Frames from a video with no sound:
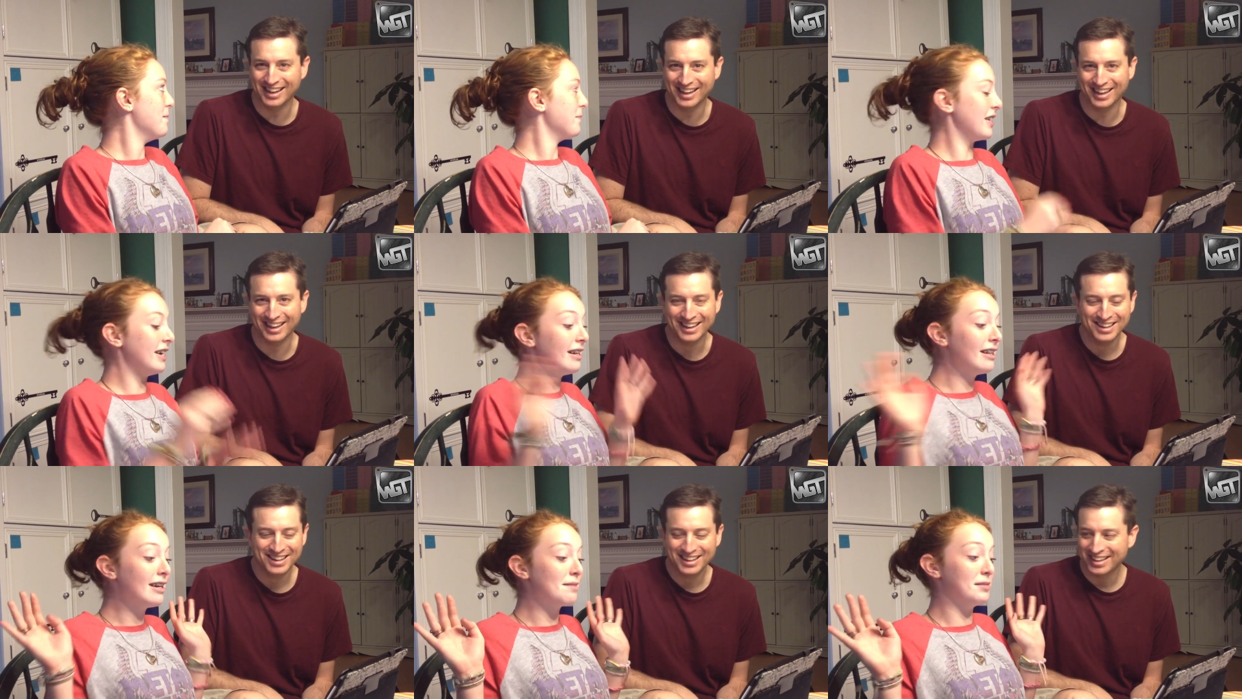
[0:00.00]

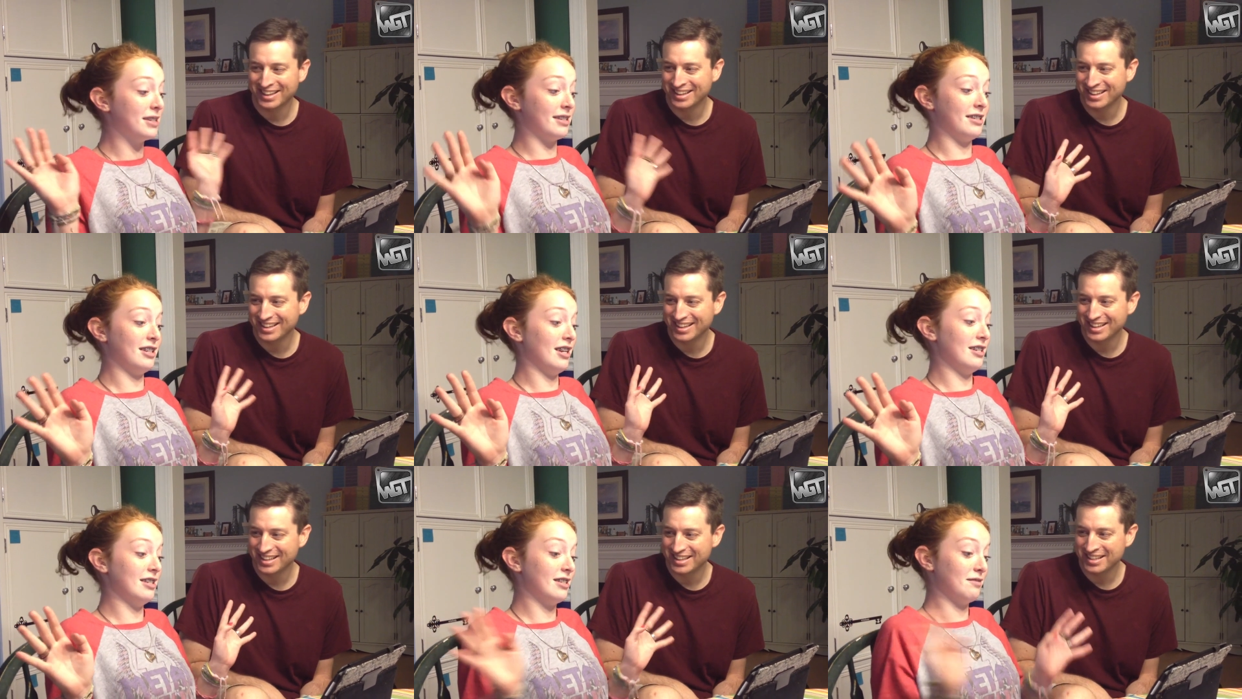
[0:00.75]
Speaker 1: helium is the
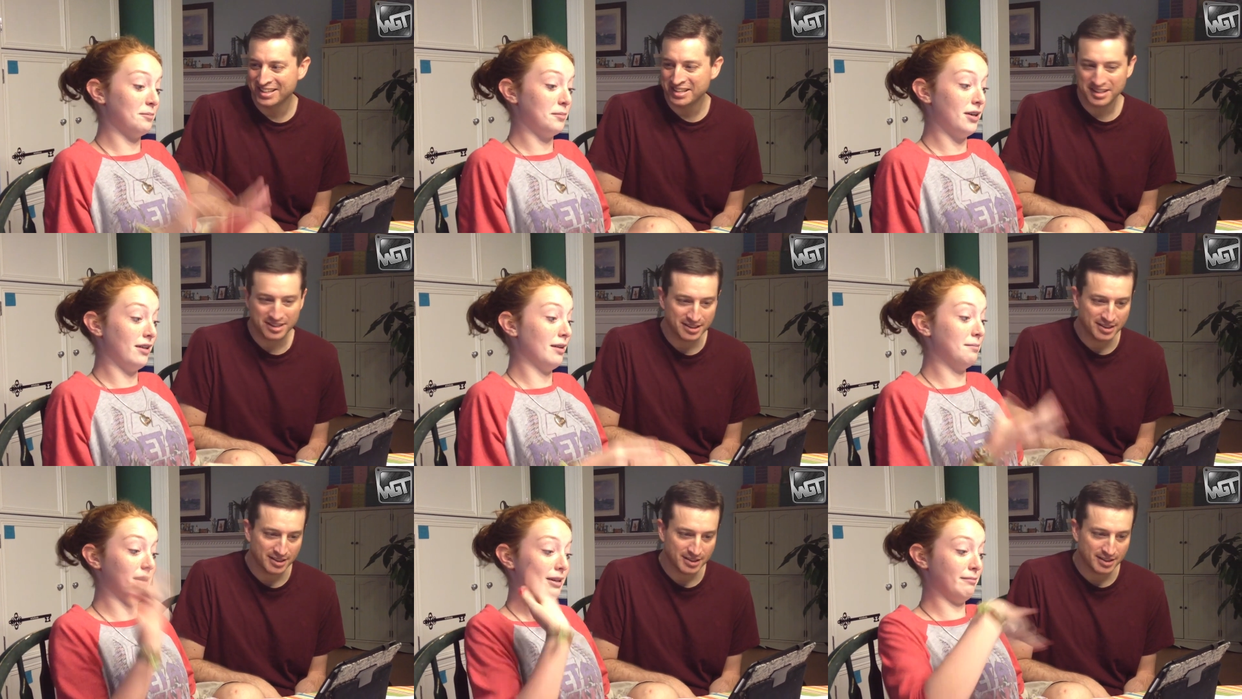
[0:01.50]
sluttiest of them
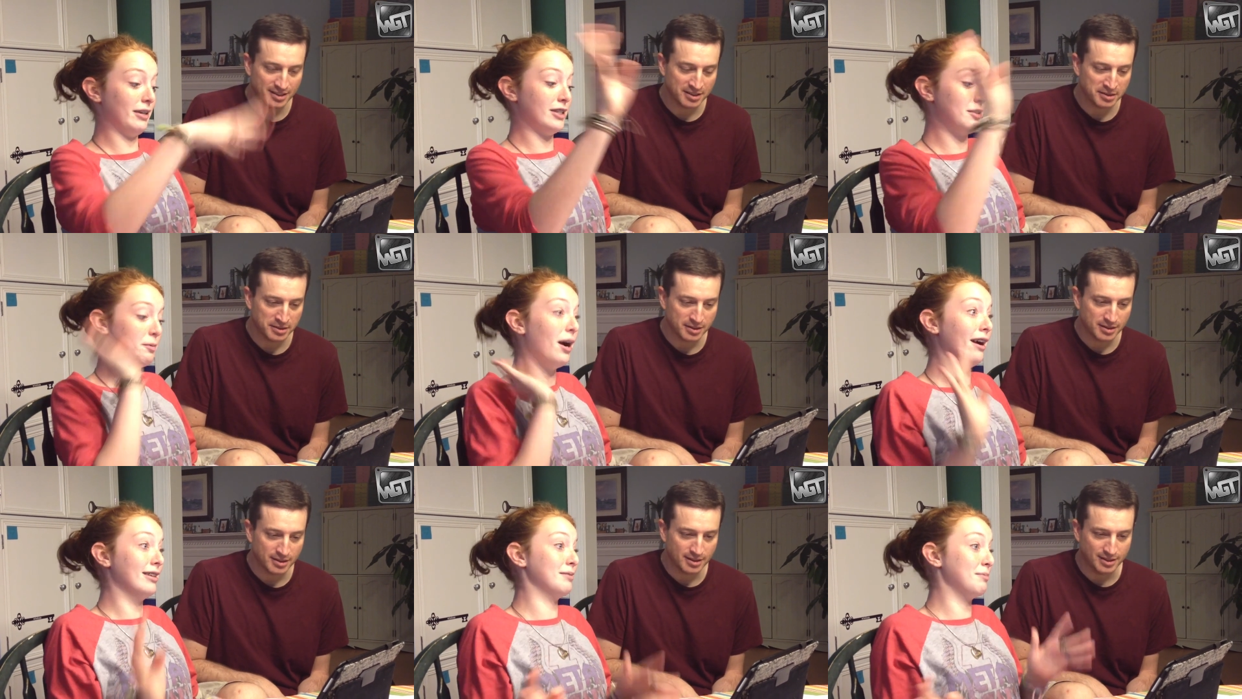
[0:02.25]
all. I'm, i
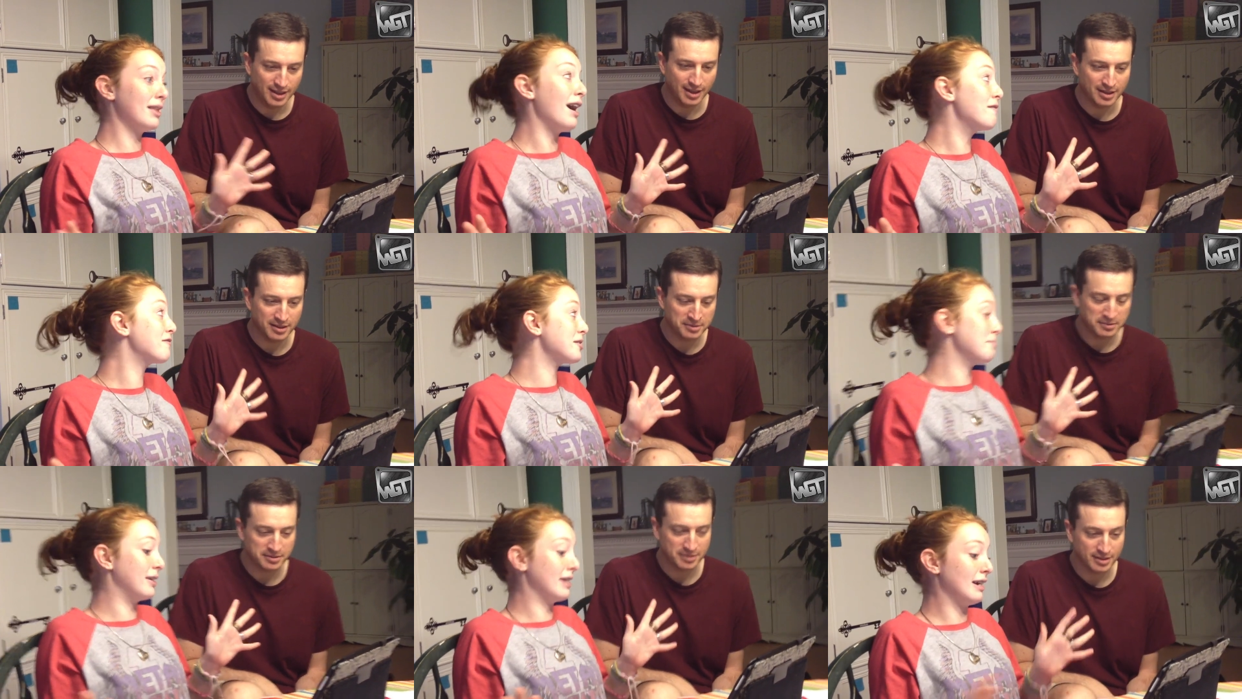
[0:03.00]
swear, it's with yeah.
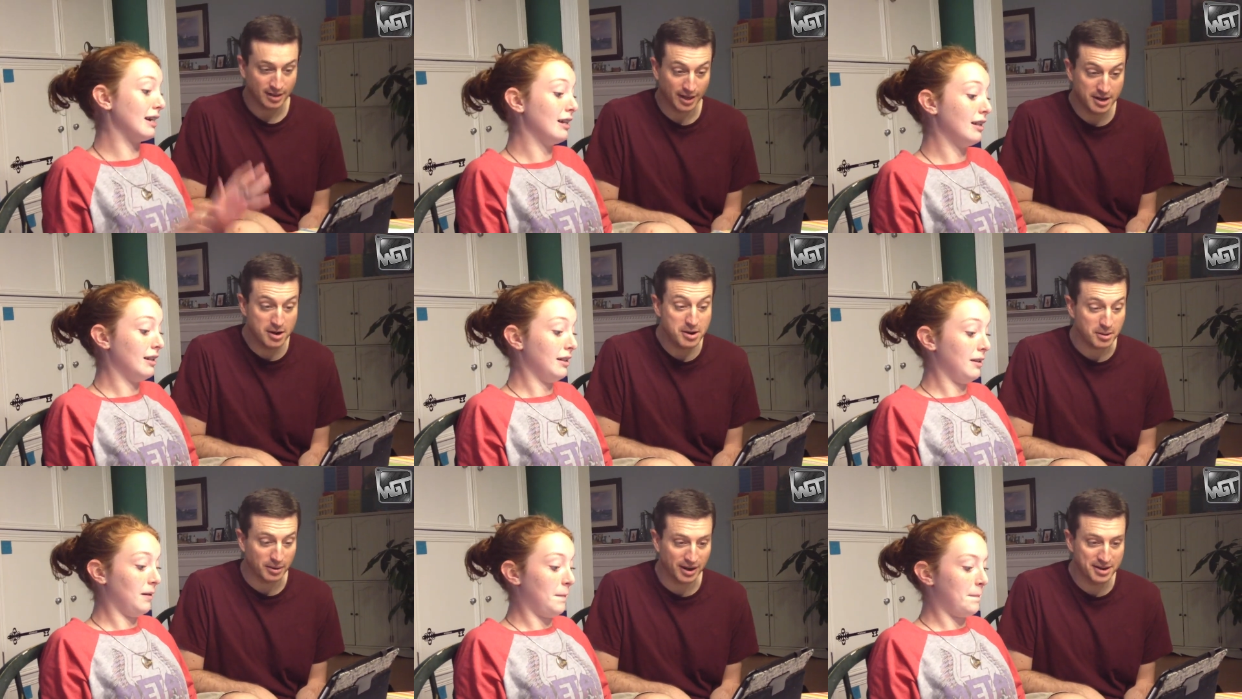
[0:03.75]
everybody.
Speaker 2: I
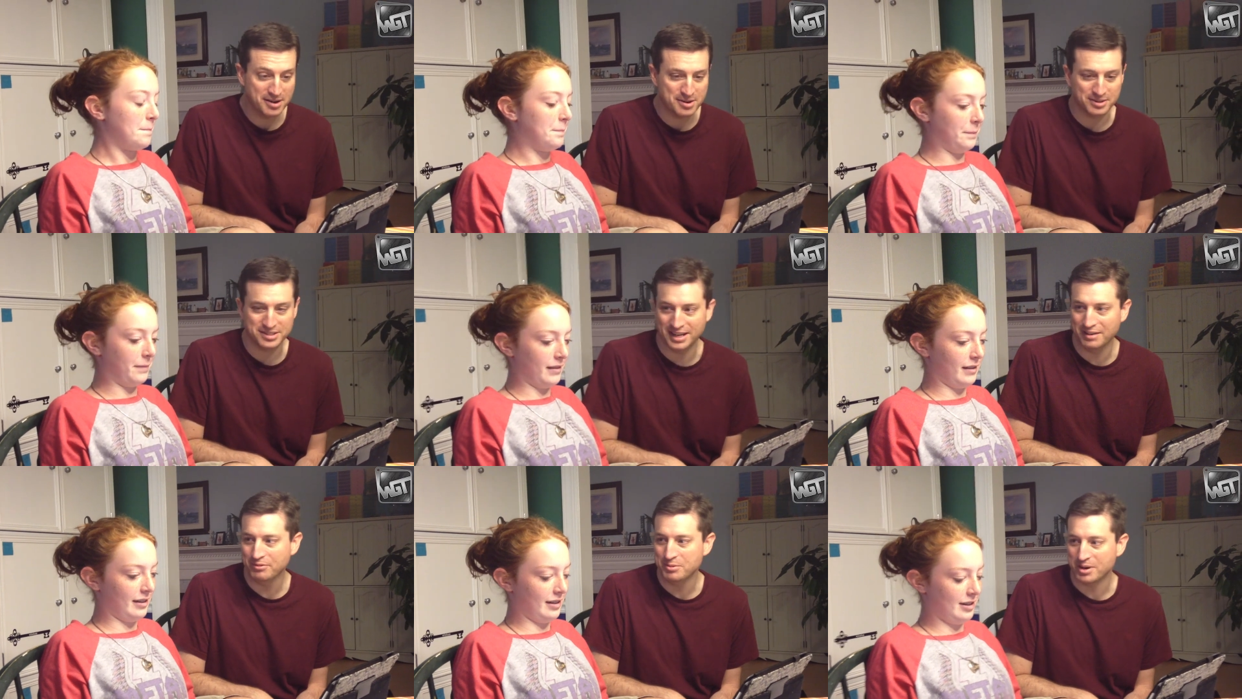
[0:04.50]
know, I know.
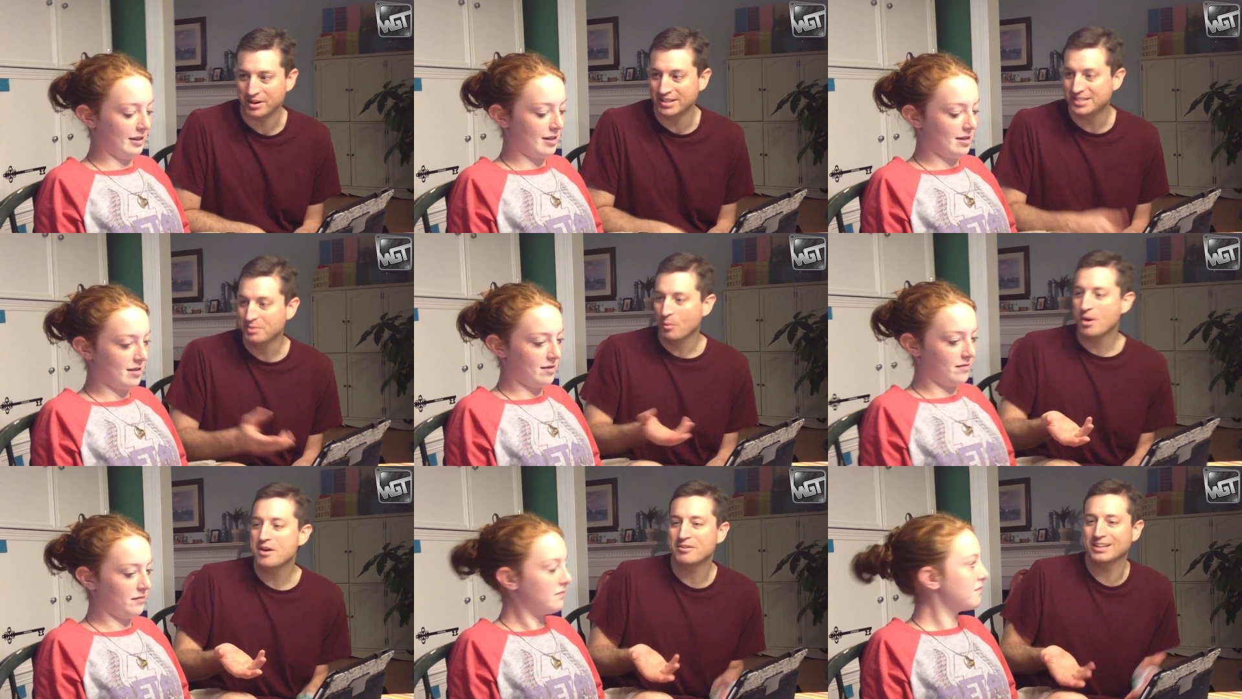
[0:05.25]
It's everywhere. It's
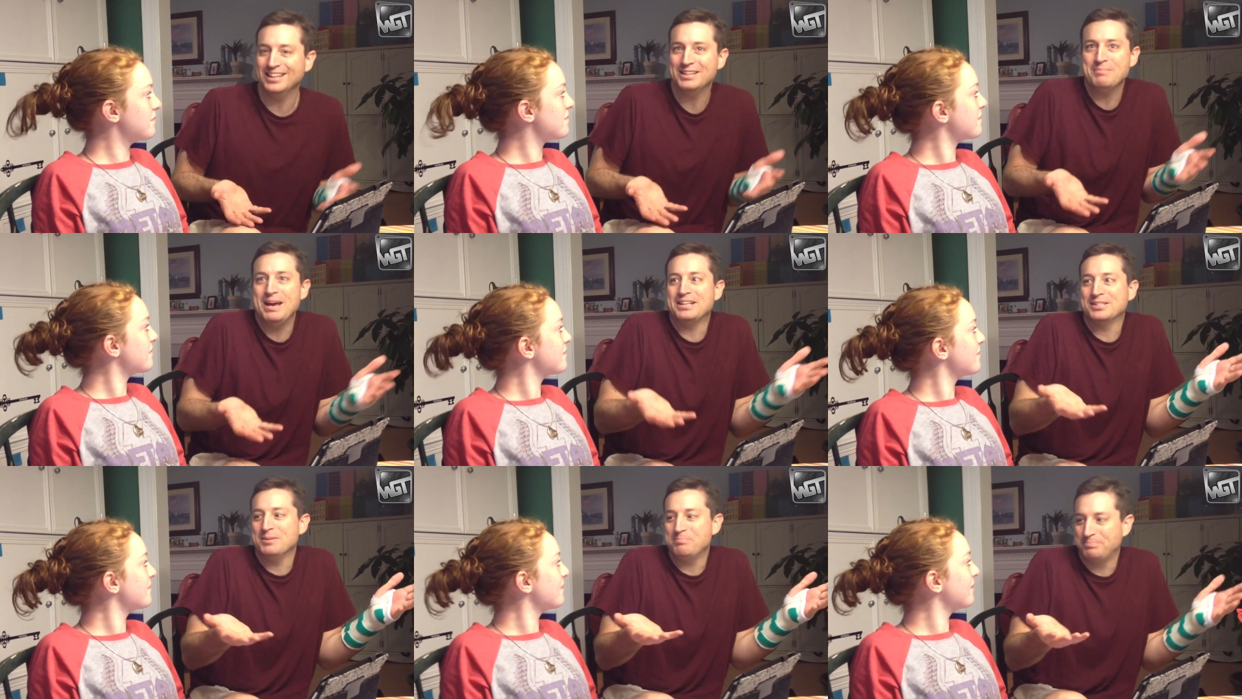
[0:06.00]
in water. It like
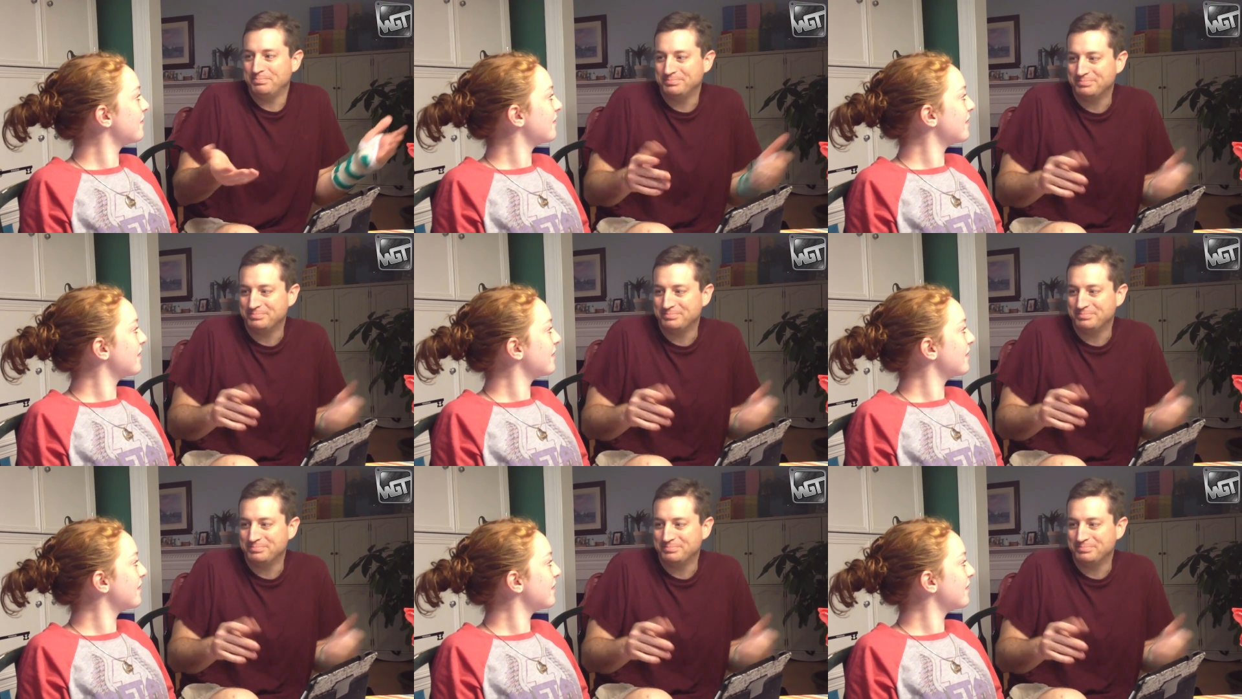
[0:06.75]
makes up.